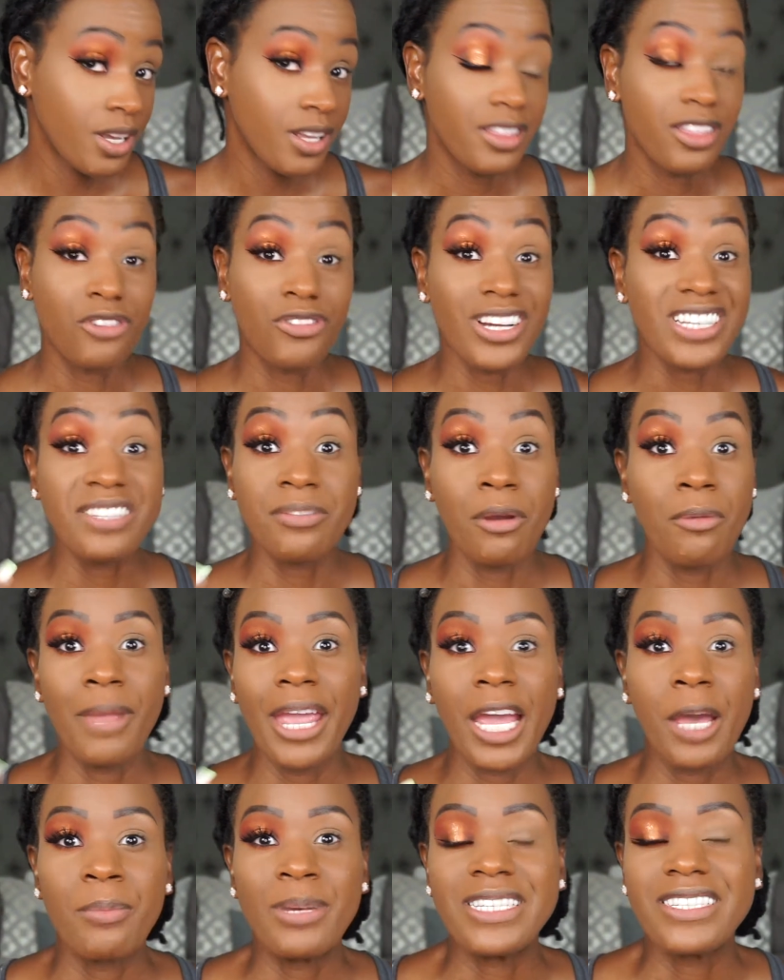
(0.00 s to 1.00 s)
The rest of my
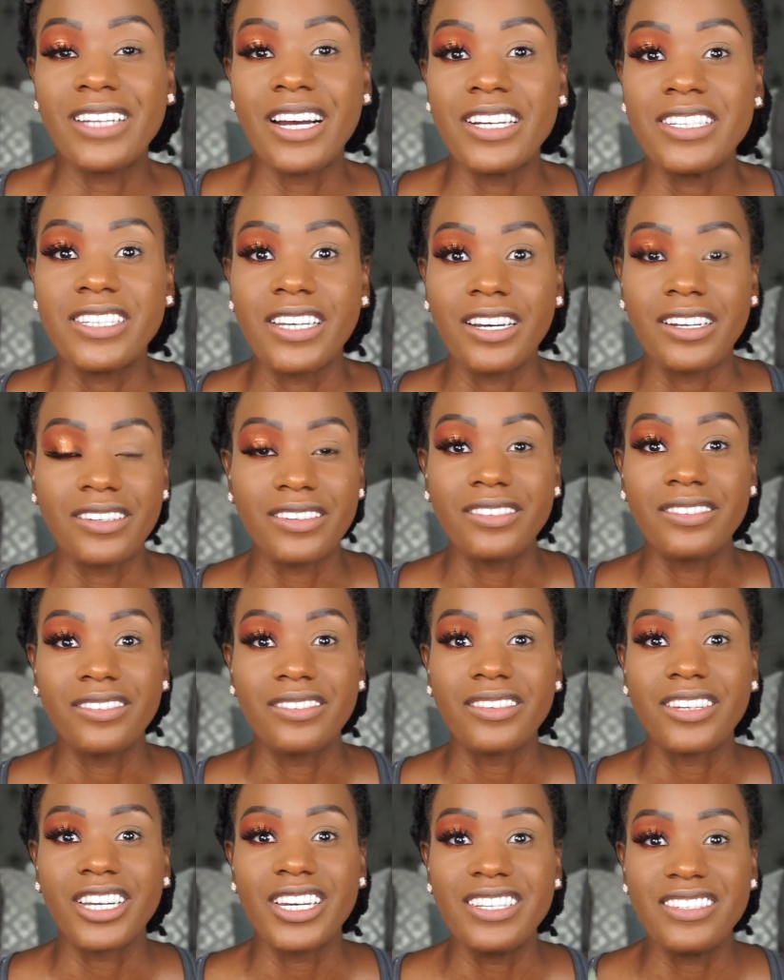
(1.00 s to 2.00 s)
makeup is not done
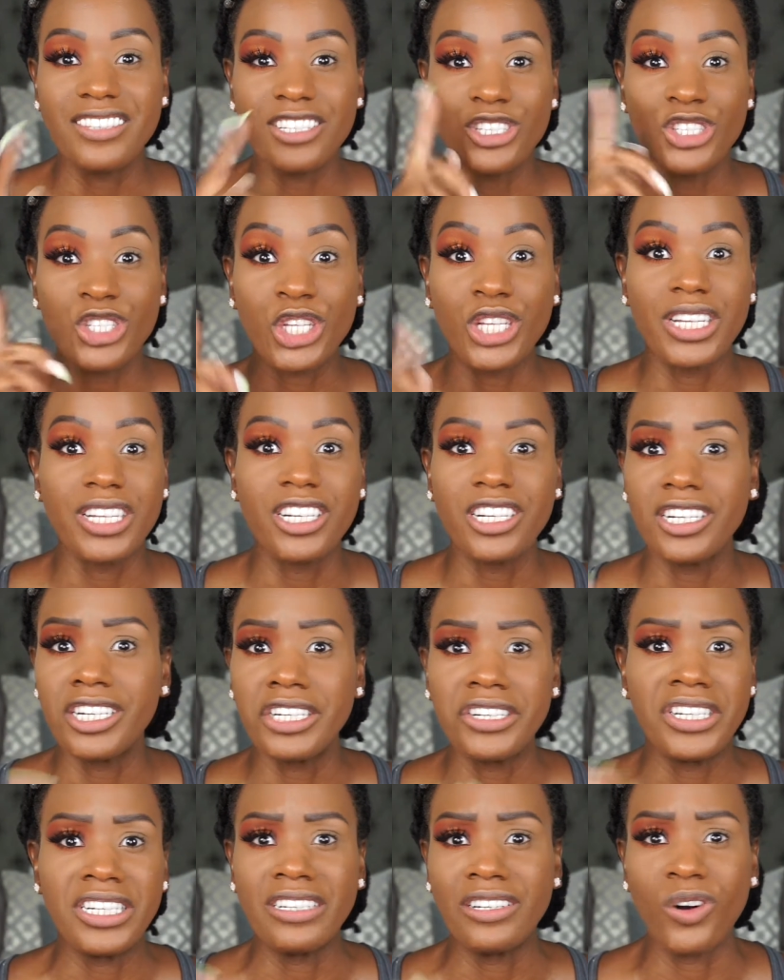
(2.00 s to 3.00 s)
because there's glitter
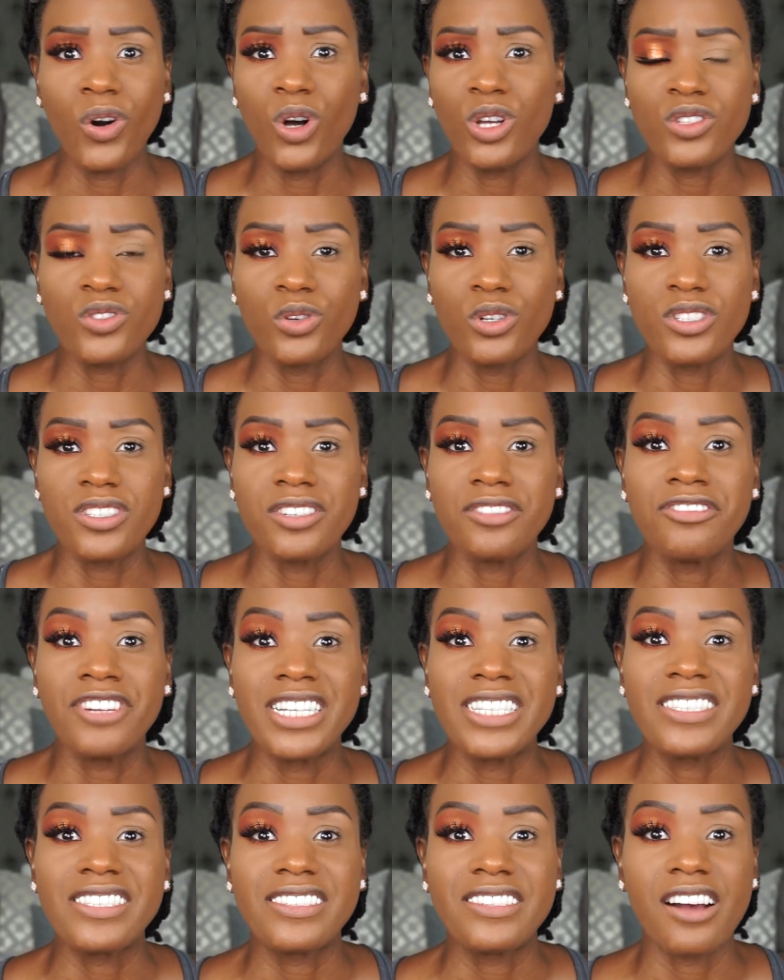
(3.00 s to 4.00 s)
and all sorts of
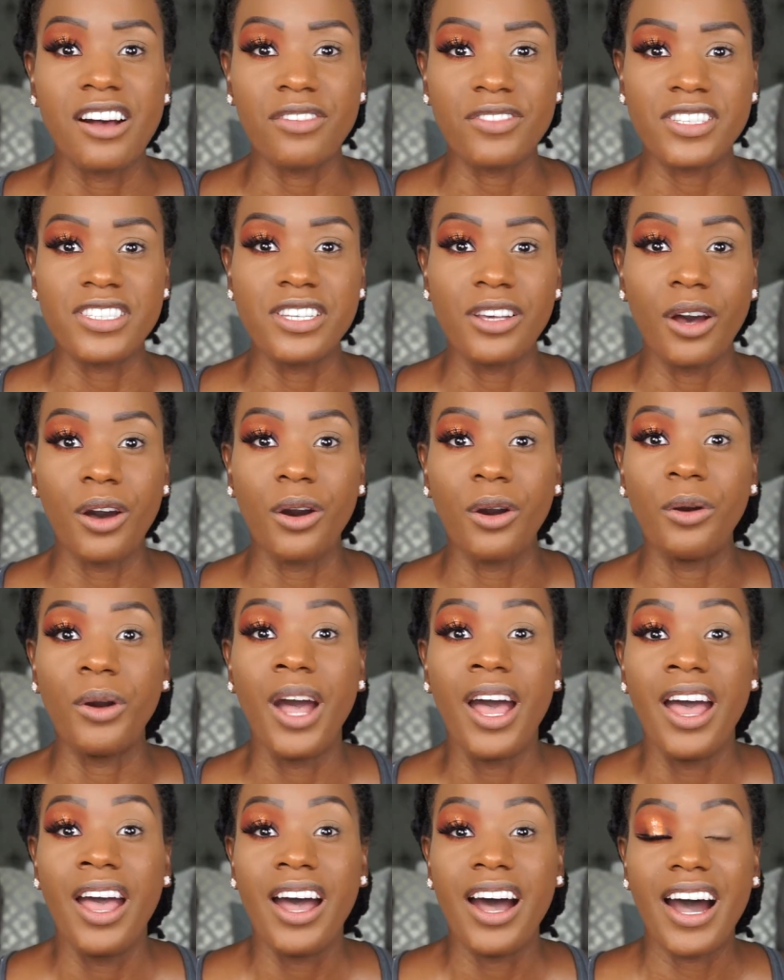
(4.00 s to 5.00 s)
fun stuff. So,
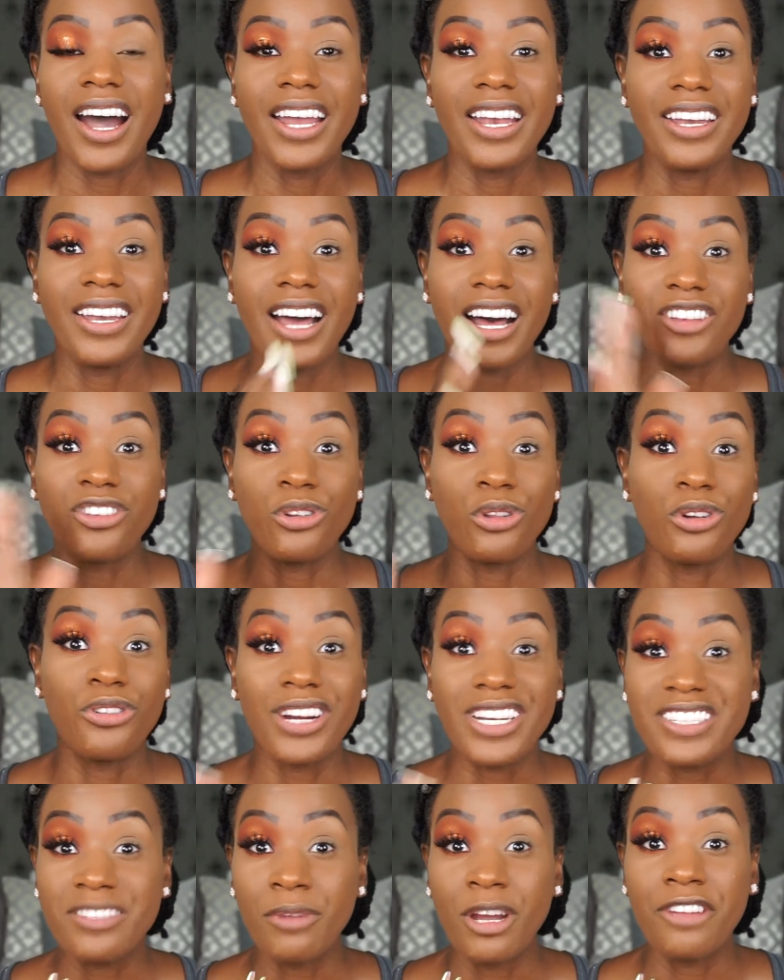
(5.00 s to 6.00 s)
I did not do the
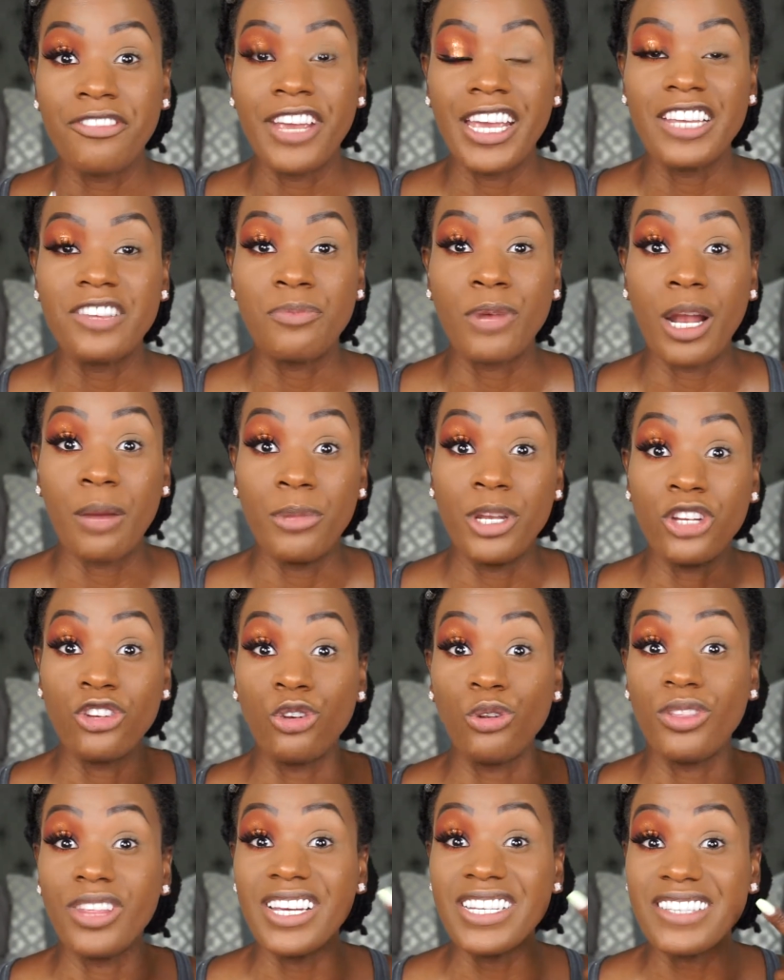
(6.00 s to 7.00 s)
rest of my face, but I'm going to
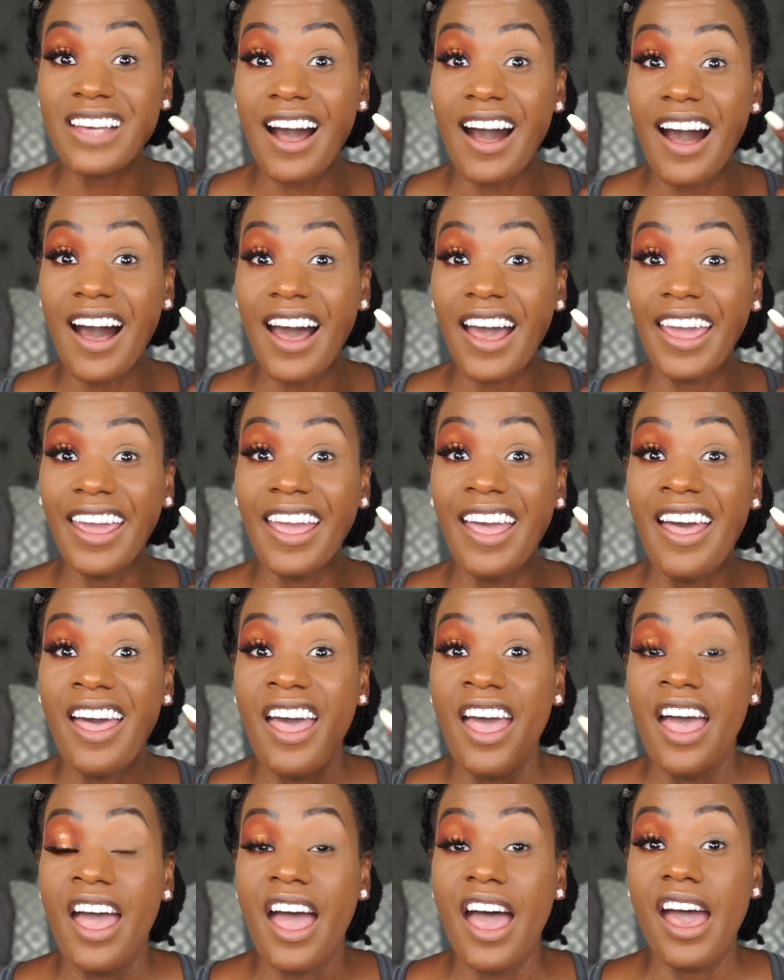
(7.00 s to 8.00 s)
do this eye
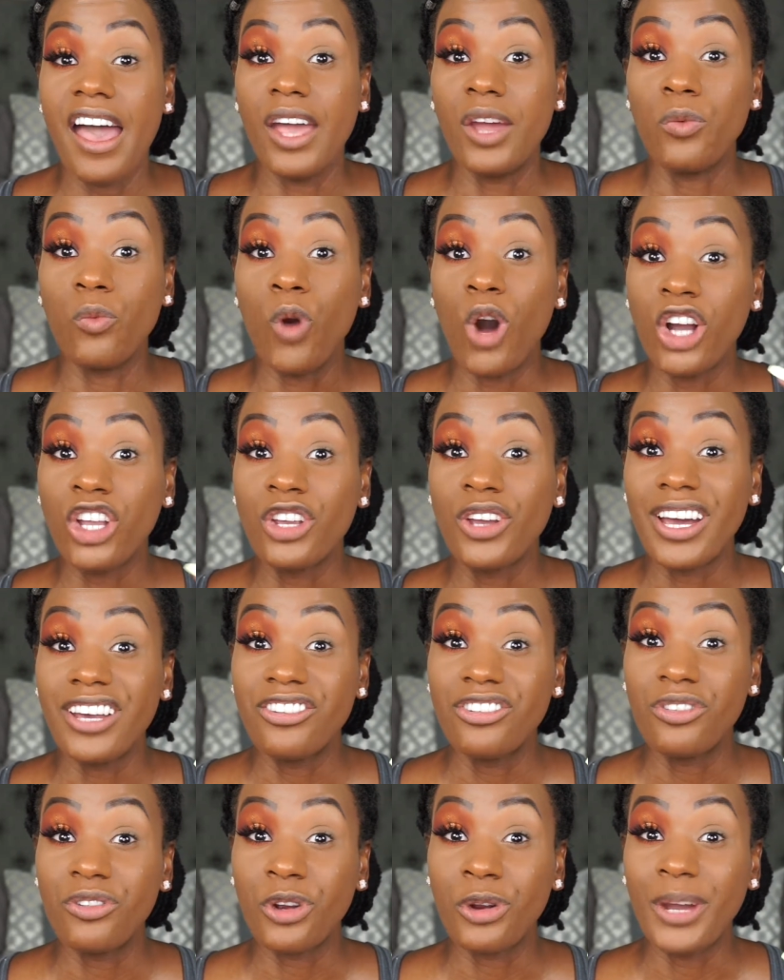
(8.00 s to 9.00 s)
and walk you guys
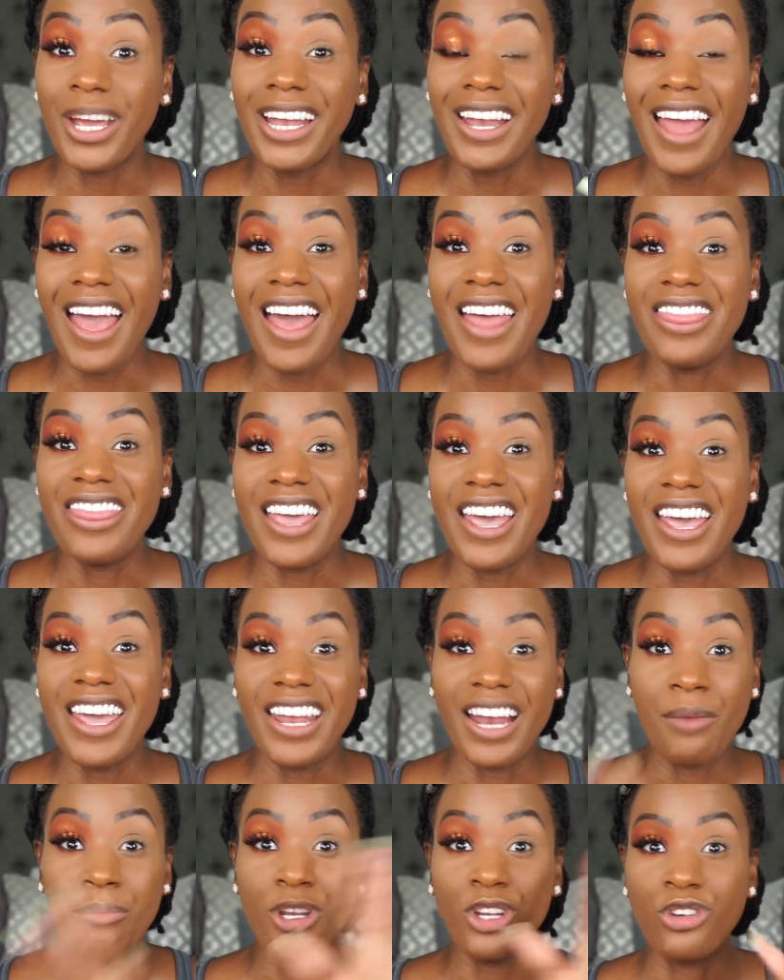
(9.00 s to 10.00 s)
through it, and then
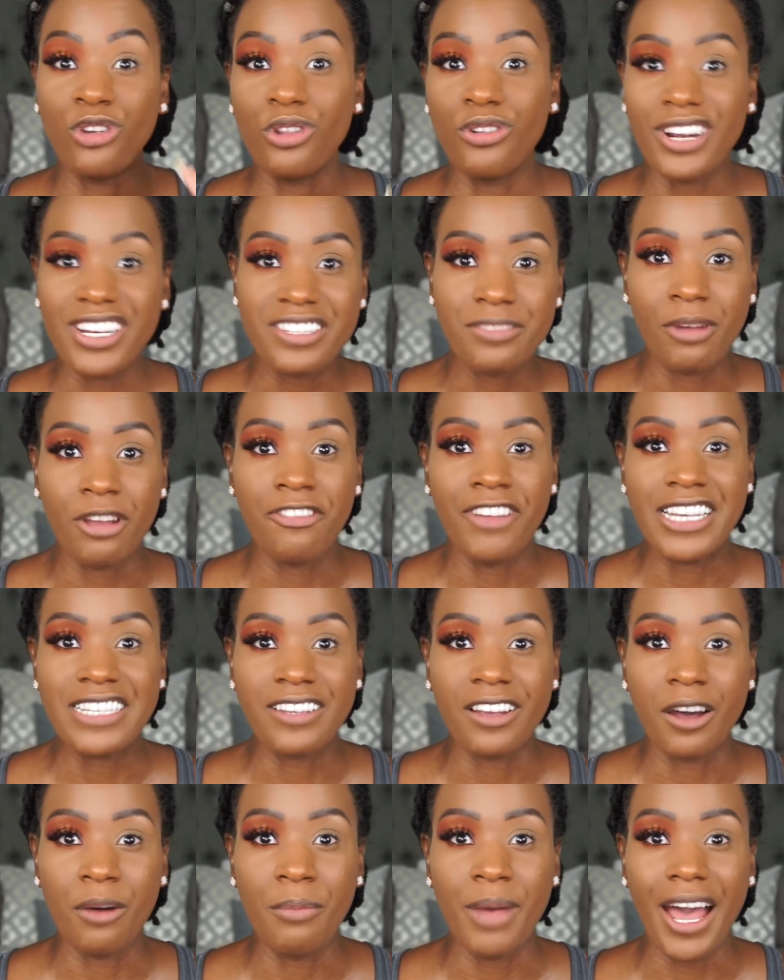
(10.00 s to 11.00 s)
I'm going to do the rest of my face and
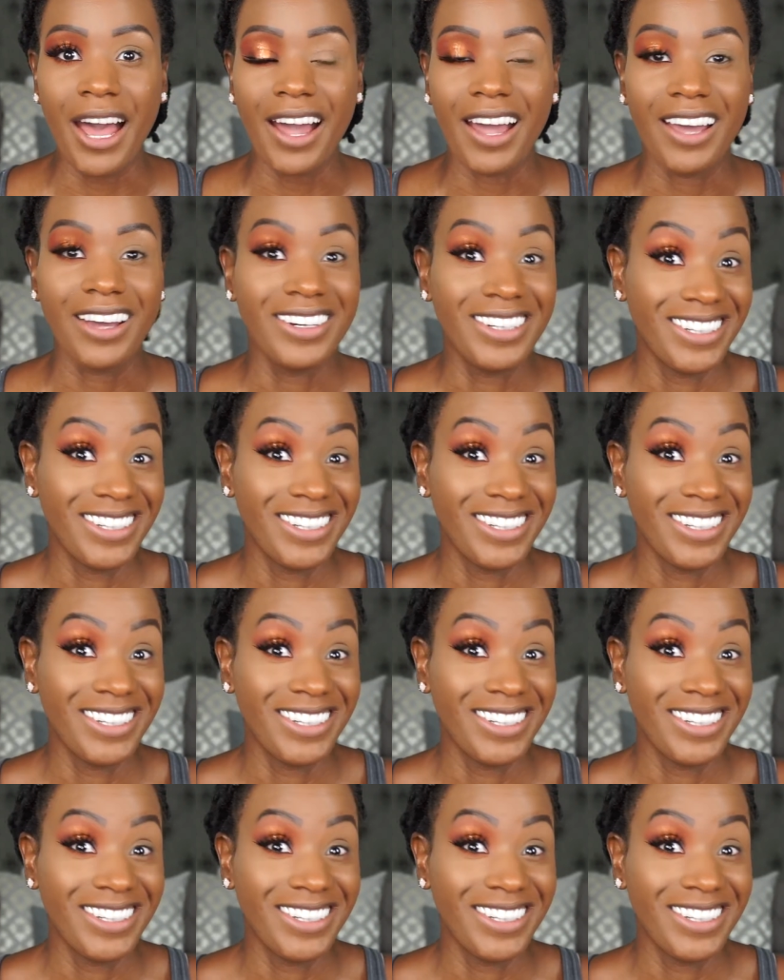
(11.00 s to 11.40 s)
come back.